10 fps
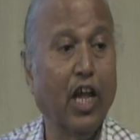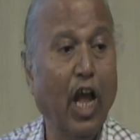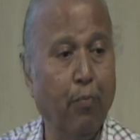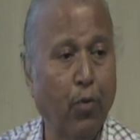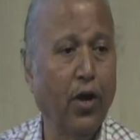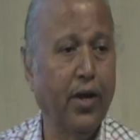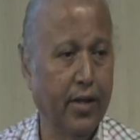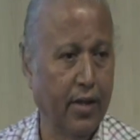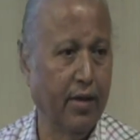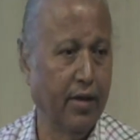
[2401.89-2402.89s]

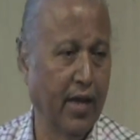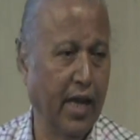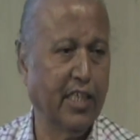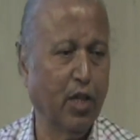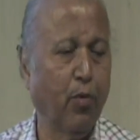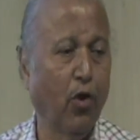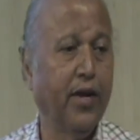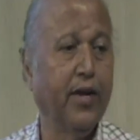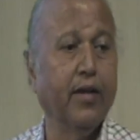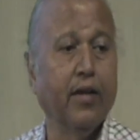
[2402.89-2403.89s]
a
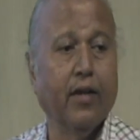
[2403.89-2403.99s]
hexaploid